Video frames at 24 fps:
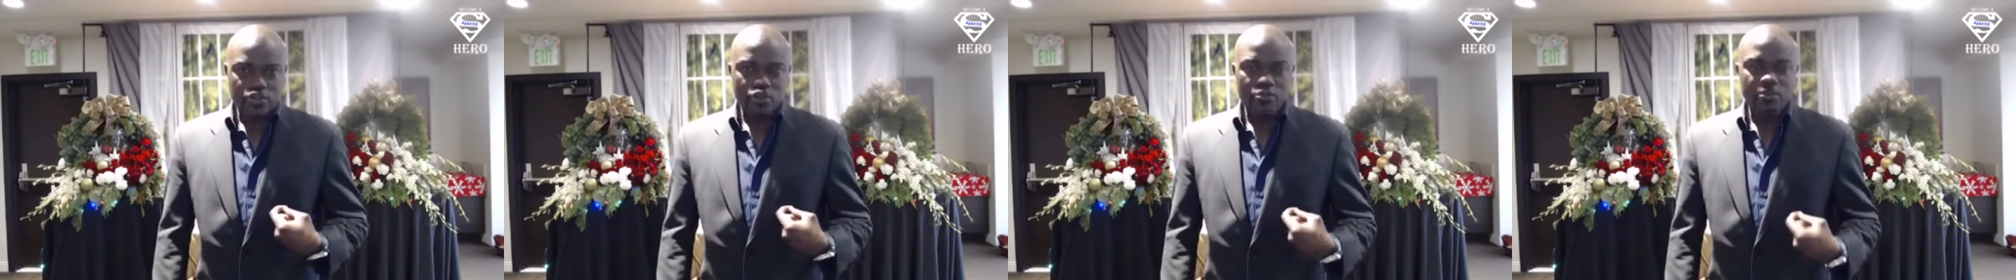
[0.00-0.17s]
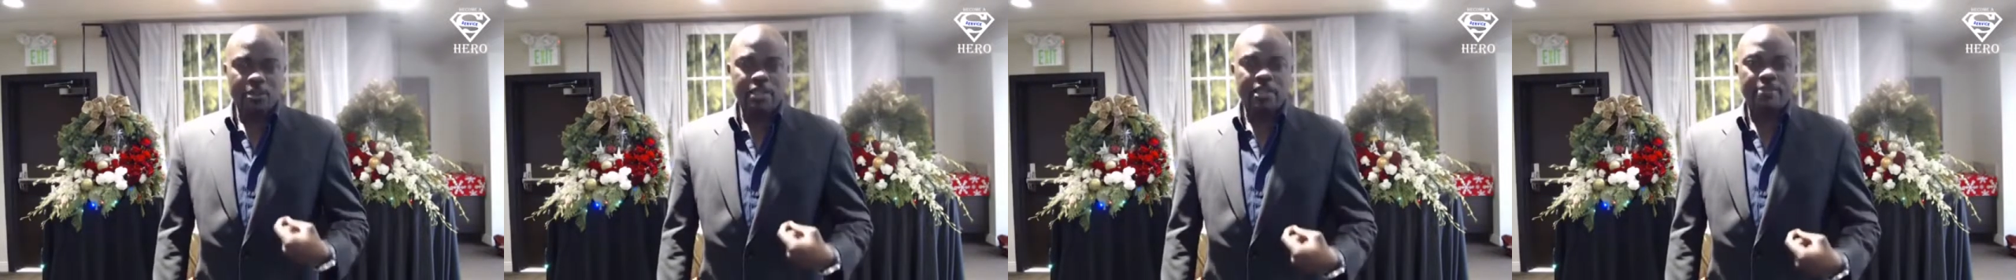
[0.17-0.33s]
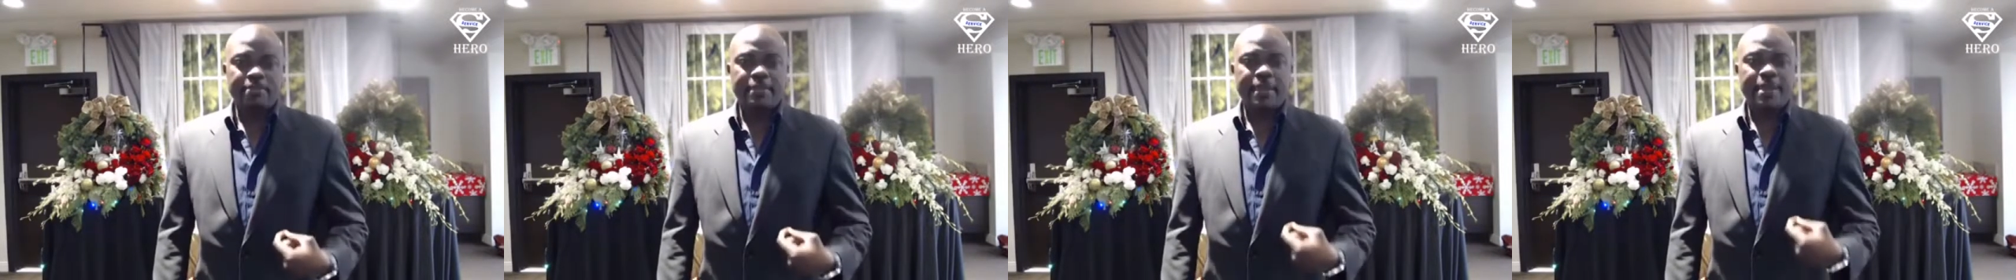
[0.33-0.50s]

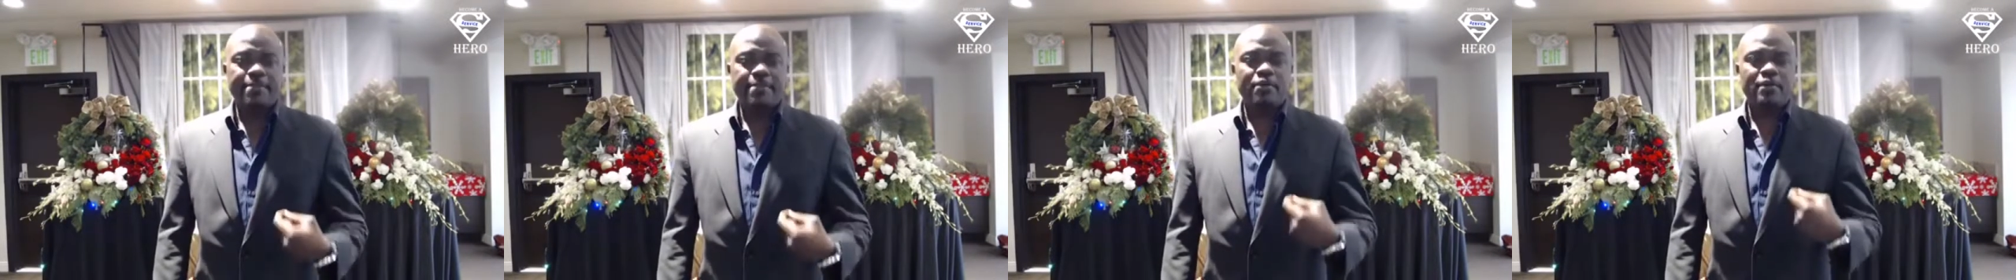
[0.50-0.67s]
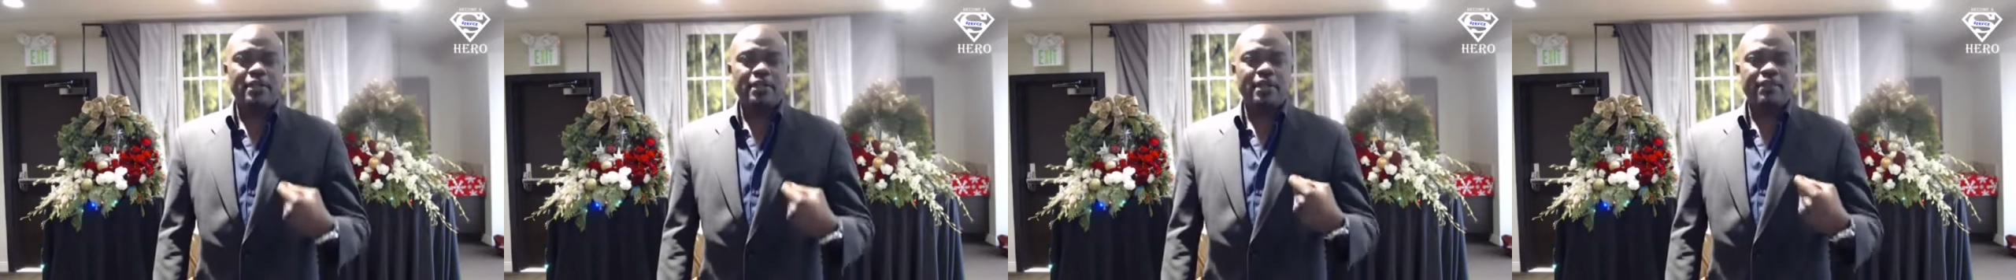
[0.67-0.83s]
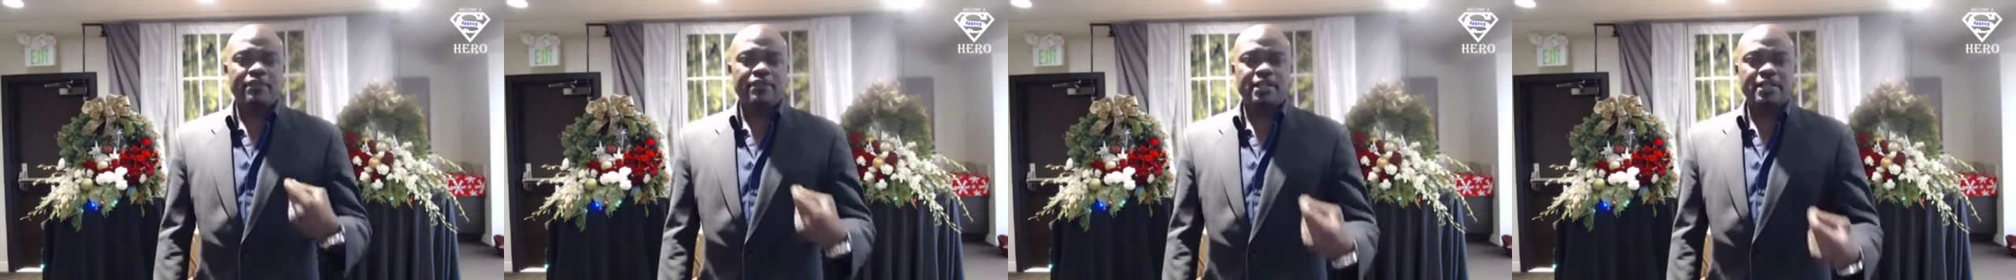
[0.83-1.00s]
Too many
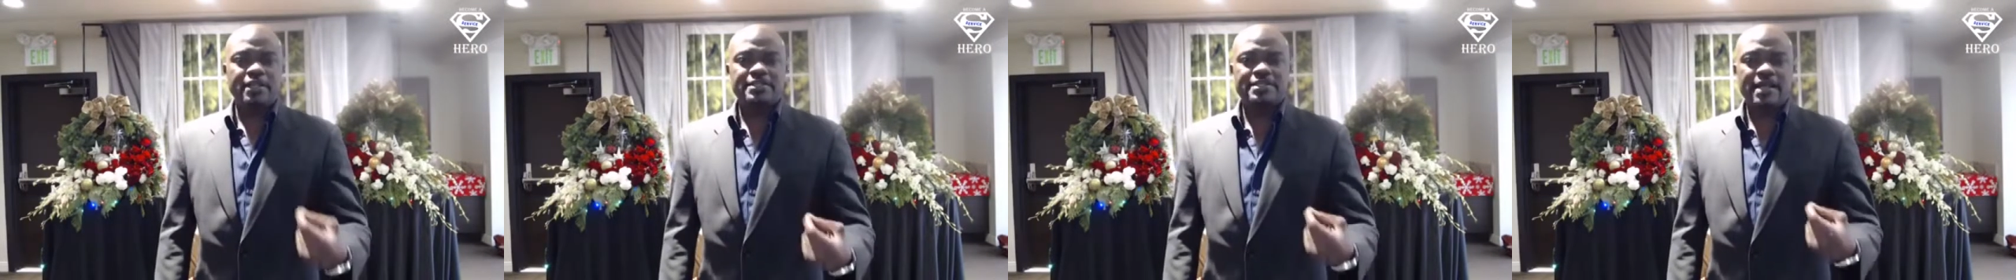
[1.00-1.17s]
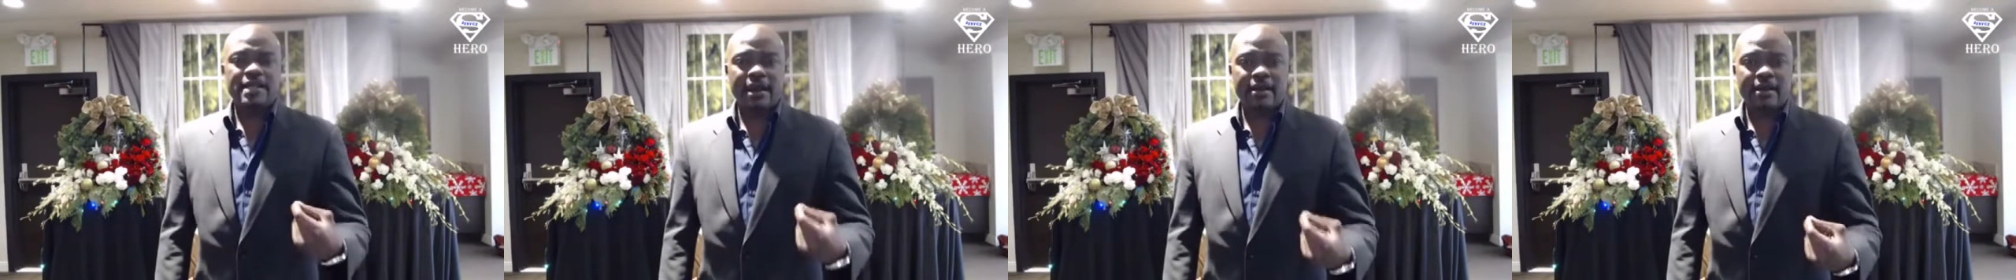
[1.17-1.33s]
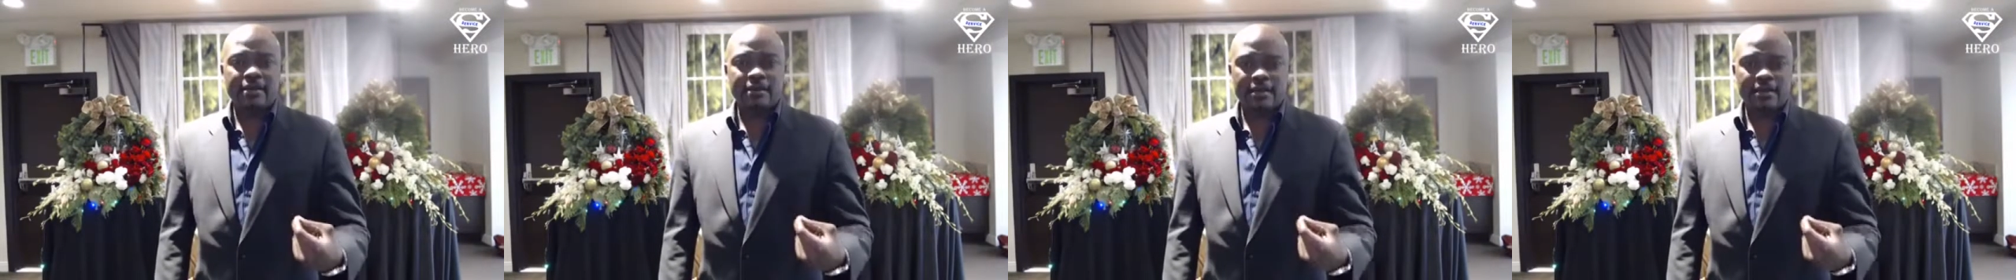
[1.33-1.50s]
people live an
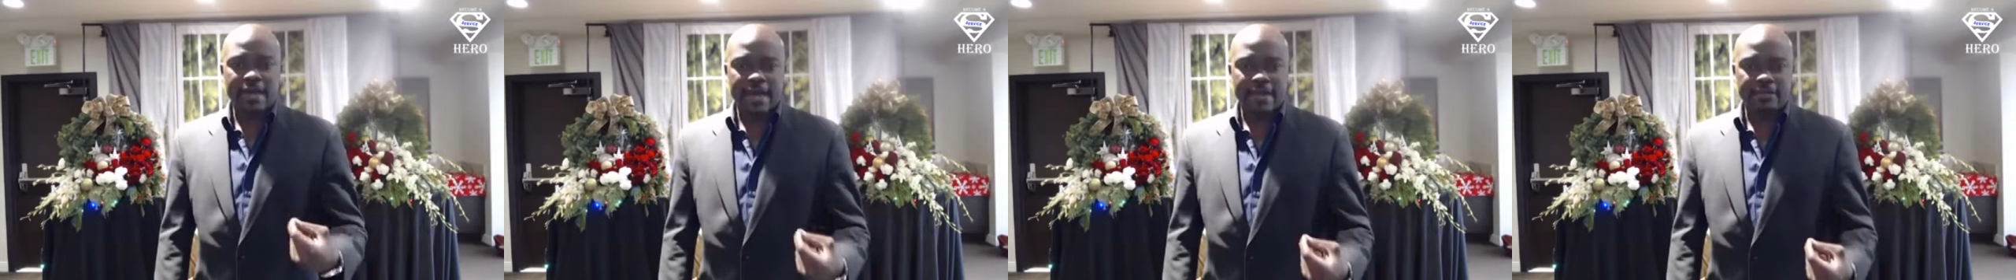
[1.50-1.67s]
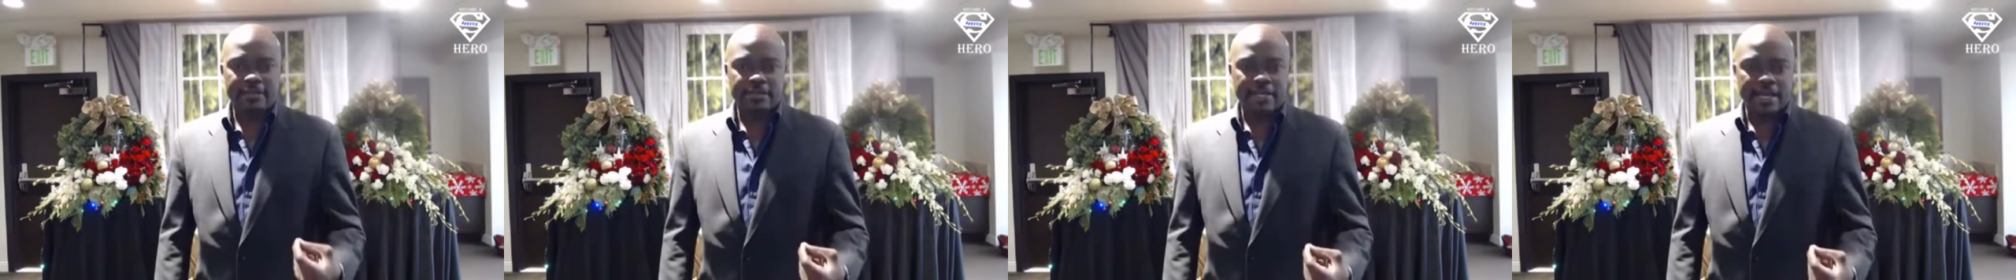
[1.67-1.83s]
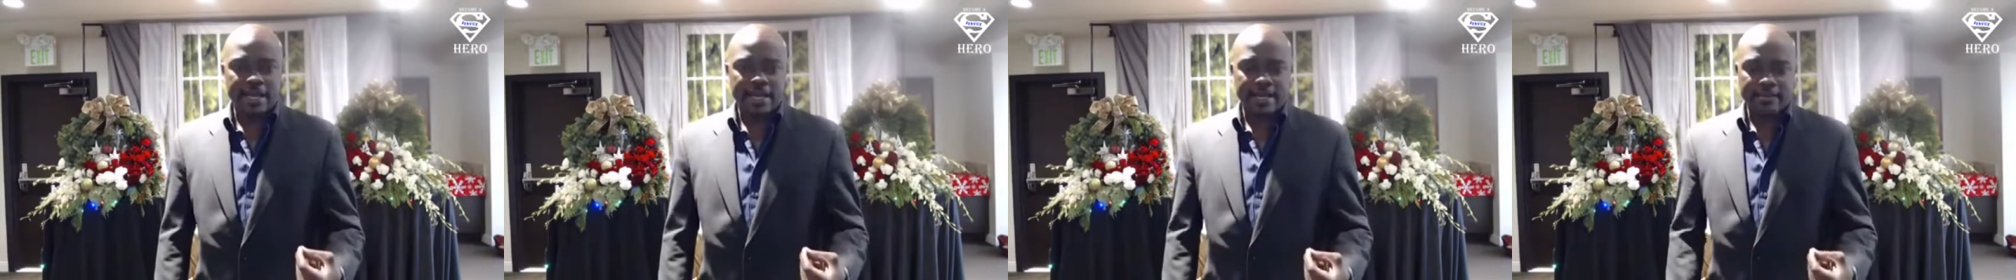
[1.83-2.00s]
entire
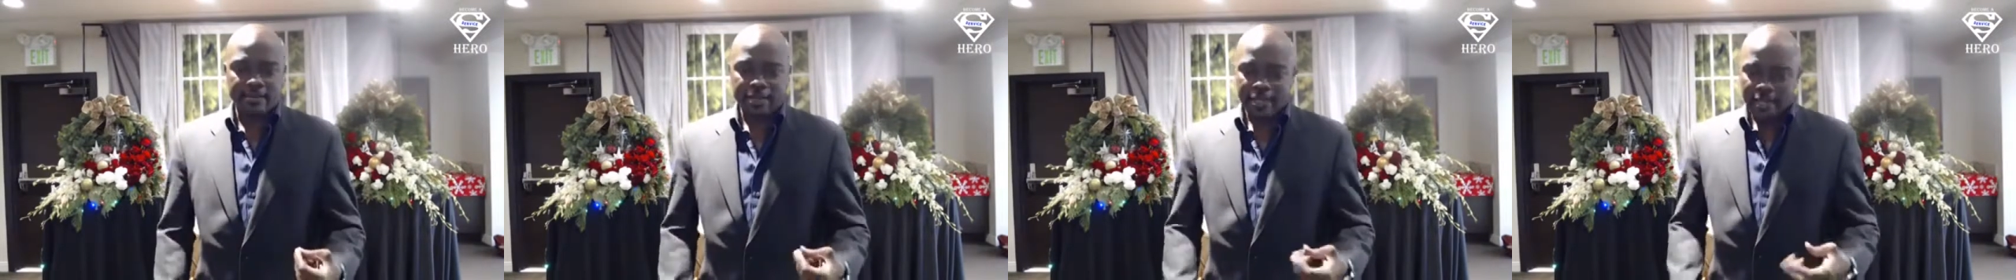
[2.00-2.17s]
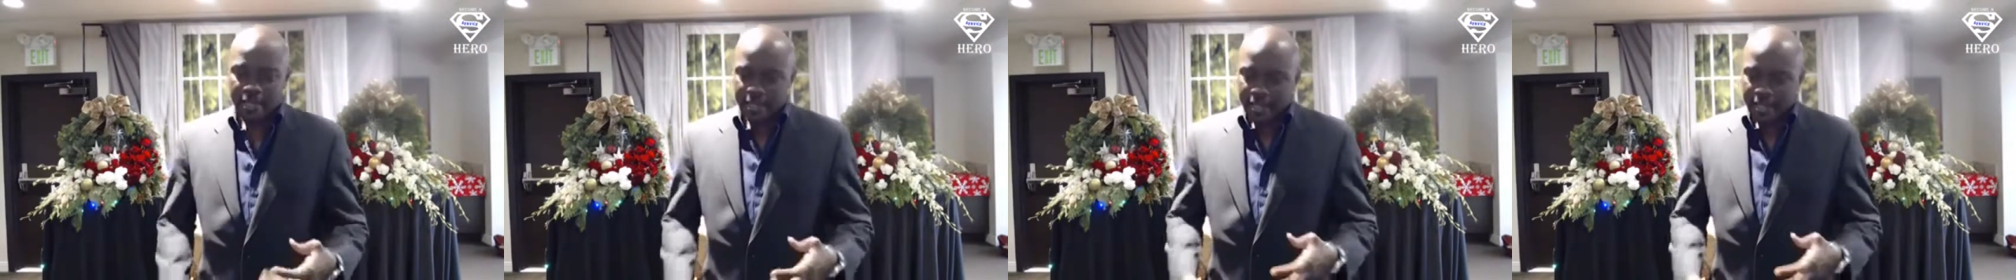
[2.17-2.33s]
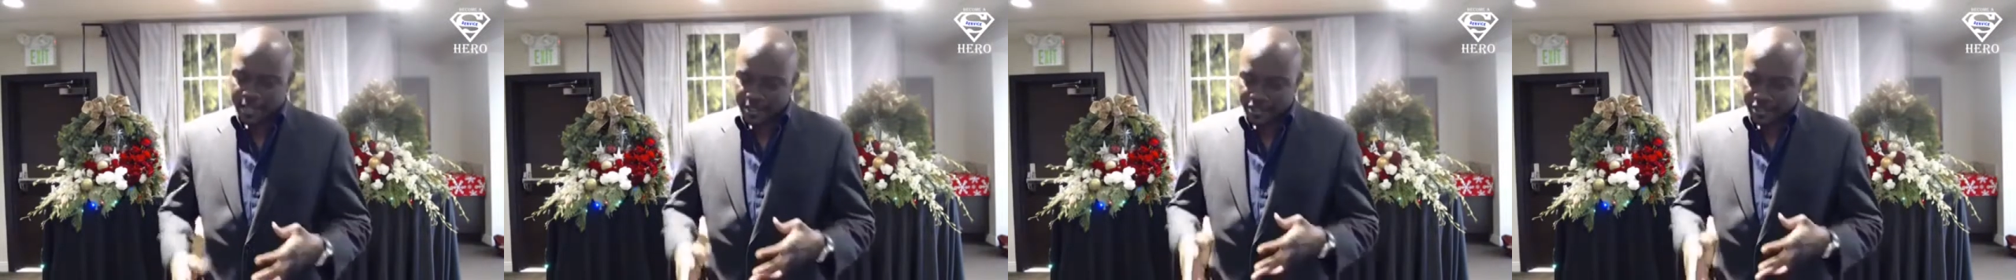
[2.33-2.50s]

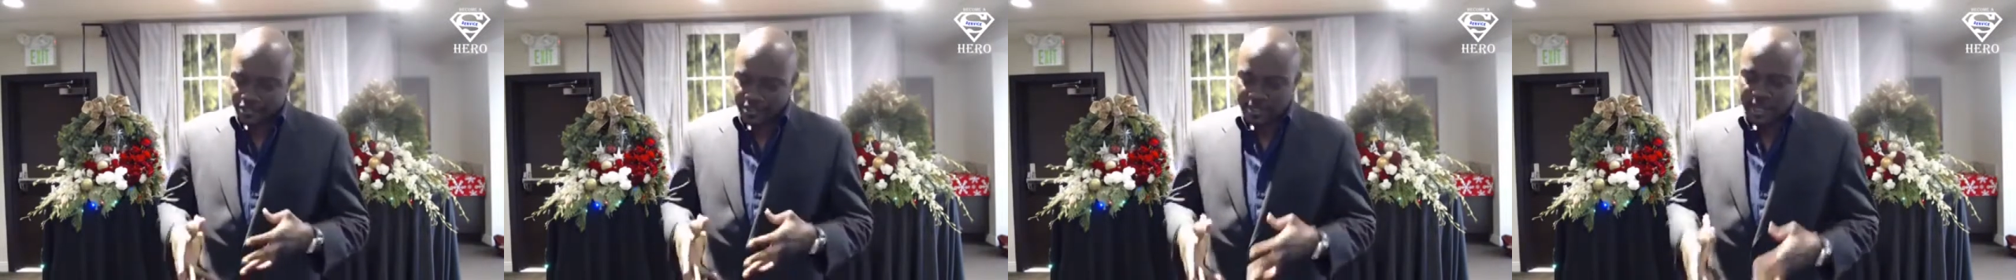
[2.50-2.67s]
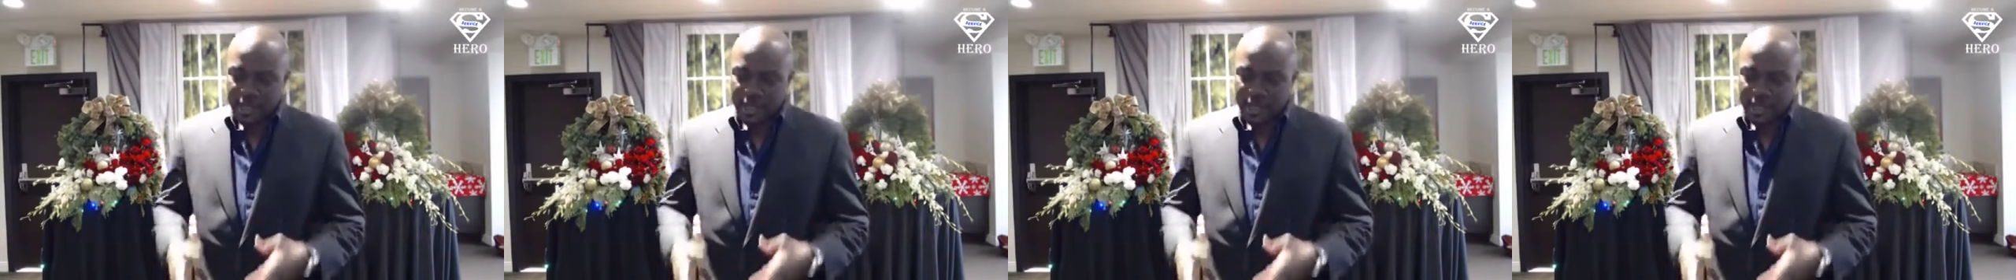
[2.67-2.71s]
lifetime and